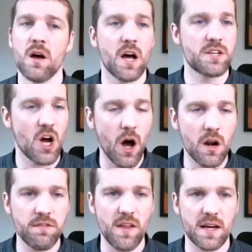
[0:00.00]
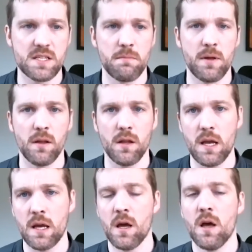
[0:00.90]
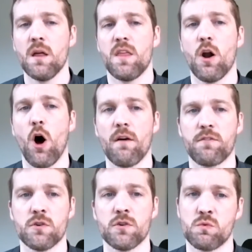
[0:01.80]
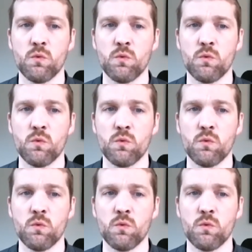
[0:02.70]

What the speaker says: a ton of flexibility, that offers,